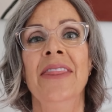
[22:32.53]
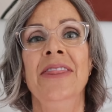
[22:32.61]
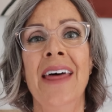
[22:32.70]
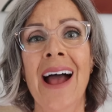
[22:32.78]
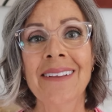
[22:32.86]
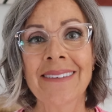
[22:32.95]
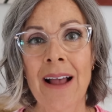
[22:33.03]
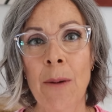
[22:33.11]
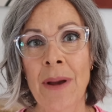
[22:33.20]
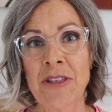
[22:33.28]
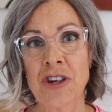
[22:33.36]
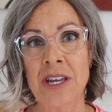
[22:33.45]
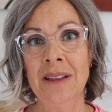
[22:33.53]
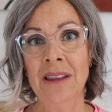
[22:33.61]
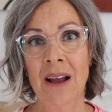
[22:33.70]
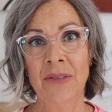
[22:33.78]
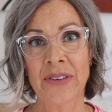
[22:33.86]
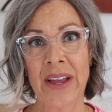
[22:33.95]
That's how much he
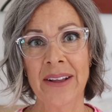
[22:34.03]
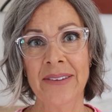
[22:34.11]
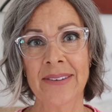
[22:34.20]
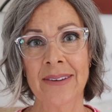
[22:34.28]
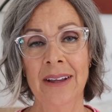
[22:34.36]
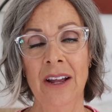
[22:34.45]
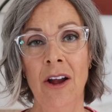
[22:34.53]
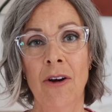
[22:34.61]
loves us.